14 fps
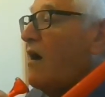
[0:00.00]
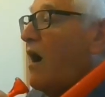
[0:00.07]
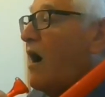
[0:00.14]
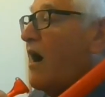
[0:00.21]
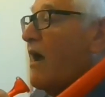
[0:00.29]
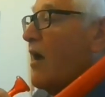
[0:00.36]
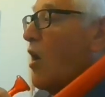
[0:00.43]

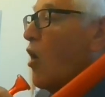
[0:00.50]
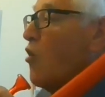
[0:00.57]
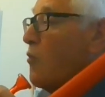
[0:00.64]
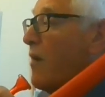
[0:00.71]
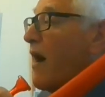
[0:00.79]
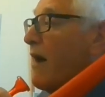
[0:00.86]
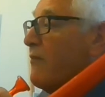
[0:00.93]
I
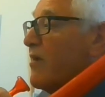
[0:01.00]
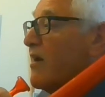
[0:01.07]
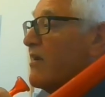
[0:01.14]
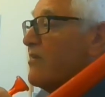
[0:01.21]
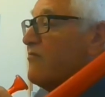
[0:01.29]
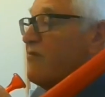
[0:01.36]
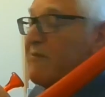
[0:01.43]
hope I'm
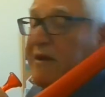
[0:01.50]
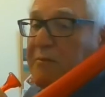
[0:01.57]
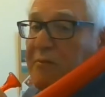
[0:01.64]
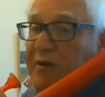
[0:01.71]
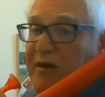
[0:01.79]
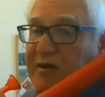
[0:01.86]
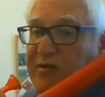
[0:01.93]
going to
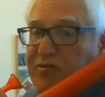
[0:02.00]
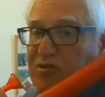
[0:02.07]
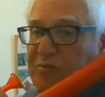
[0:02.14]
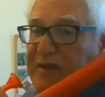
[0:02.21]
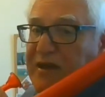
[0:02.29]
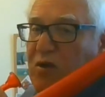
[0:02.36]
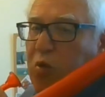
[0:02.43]
remember to
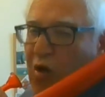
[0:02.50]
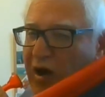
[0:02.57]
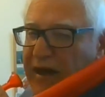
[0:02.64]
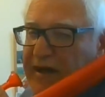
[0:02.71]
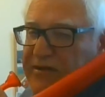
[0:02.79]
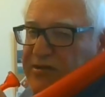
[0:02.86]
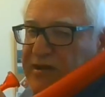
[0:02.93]
be
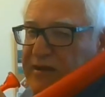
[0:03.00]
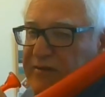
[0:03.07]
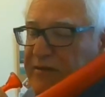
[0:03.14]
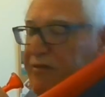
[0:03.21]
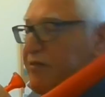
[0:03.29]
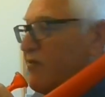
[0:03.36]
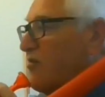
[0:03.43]
quiet in
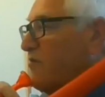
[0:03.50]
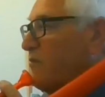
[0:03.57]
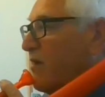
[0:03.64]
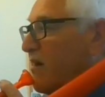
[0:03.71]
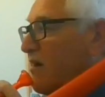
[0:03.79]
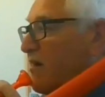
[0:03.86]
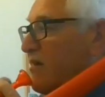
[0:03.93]
the third
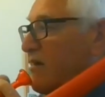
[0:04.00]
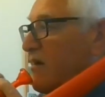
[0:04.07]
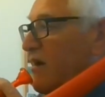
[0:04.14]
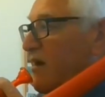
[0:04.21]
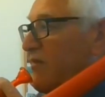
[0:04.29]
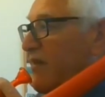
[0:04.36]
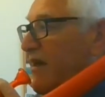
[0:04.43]
bar
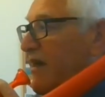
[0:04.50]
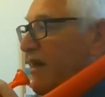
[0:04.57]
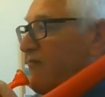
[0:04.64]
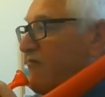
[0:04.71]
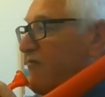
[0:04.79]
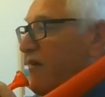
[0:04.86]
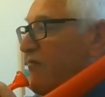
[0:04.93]
and then get
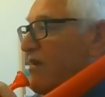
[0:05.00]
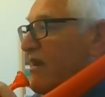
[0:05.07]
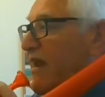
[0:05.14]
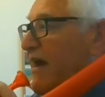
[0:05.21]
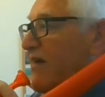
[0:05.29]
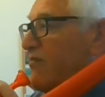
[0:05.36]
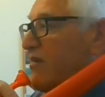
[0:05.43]
very
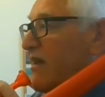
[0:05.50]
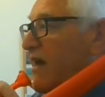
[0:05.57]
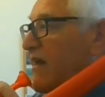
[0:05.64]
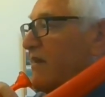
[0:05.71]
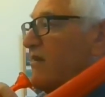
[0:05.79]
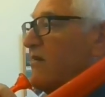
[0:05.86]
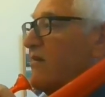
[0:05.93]
loud
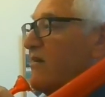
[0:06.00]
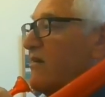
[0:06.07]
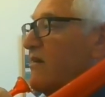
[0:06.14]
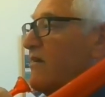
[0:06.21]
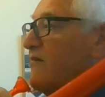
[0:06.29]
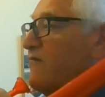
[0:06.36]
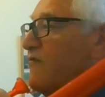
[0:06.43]
again
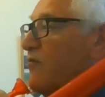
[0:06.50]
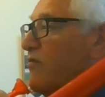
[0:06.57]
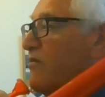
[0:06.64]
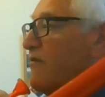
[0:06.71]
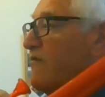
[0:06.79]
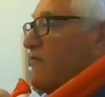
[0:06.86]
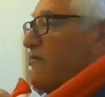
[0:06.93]
for the